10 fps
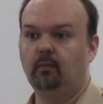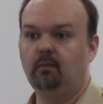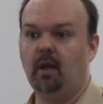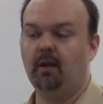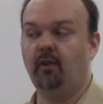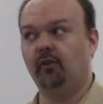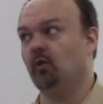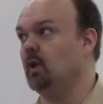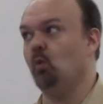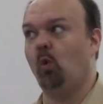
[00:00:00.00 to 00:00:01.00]
And there's
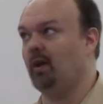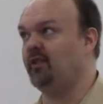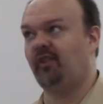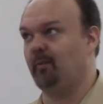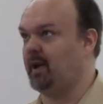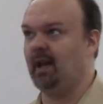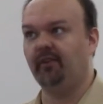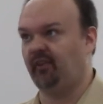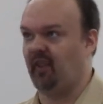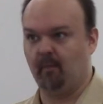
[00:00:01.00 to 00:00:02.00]
only one somebody
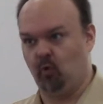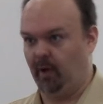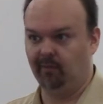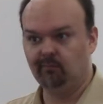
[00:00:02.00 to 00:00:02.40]
else at that point.